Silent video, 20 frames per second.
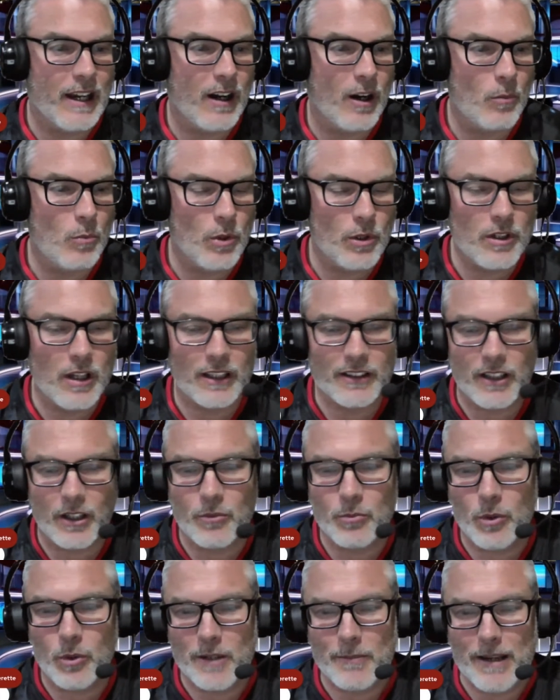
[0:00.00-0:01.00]
I would. I don't
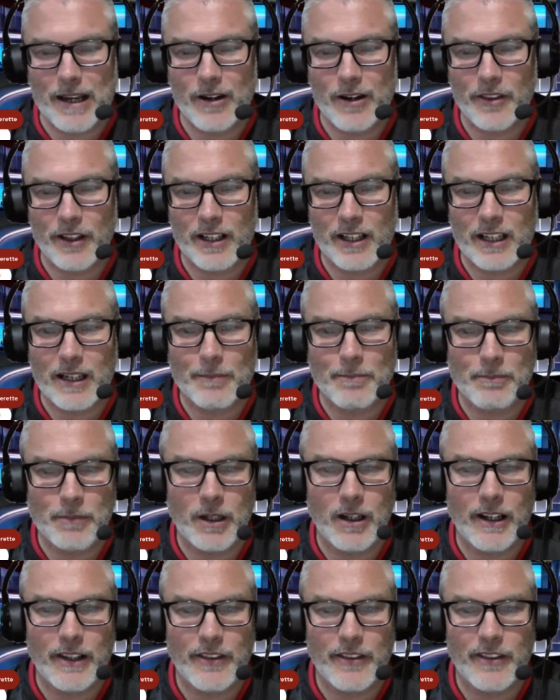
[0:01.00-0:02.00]
want him out of the club, but
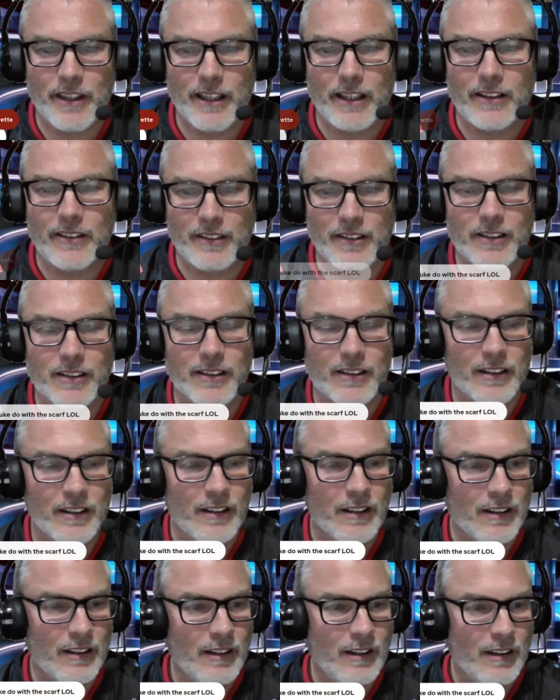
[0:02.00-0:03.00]
I think that
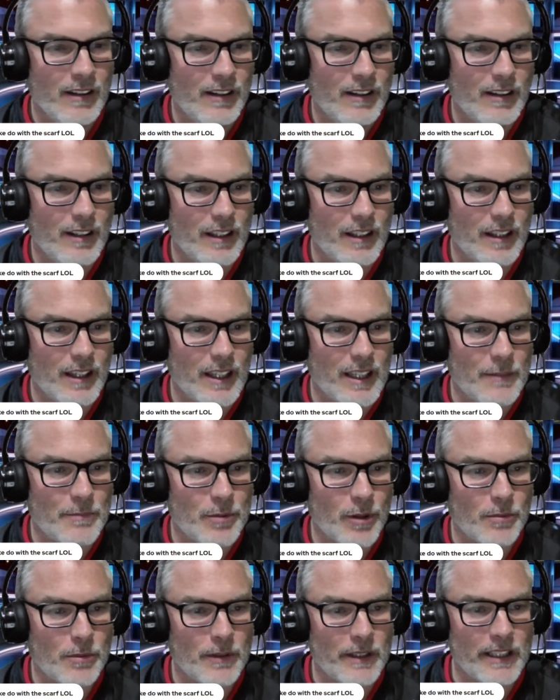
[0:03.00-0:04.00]
he, he
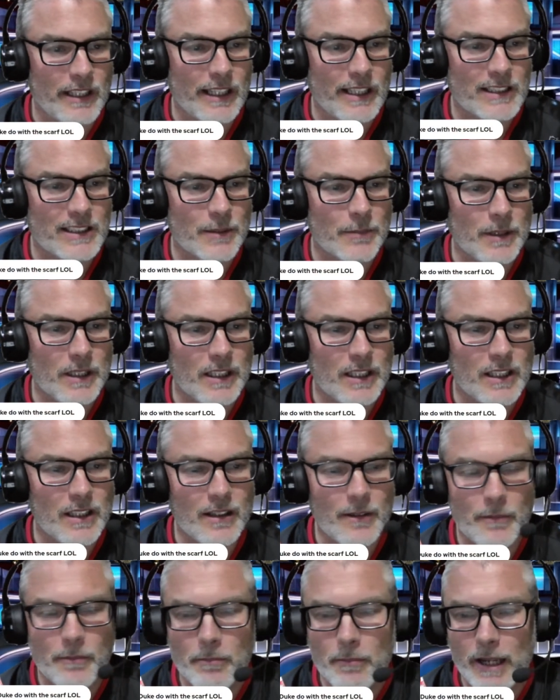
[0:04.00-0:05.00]
probably needs to be
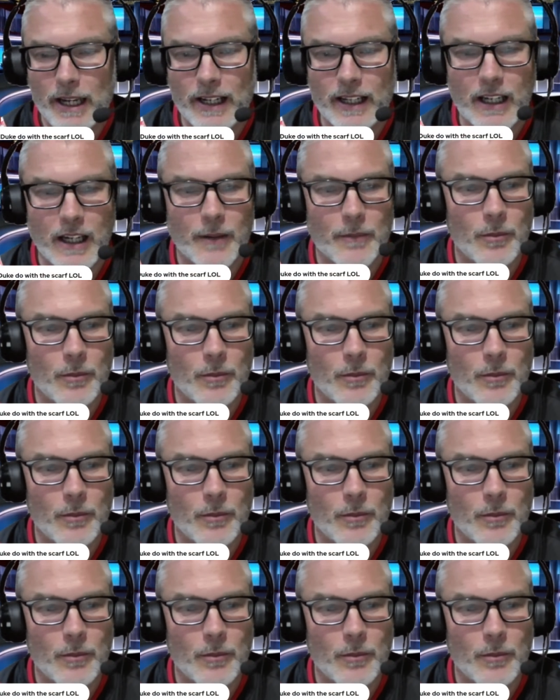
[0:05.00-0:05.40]
back up.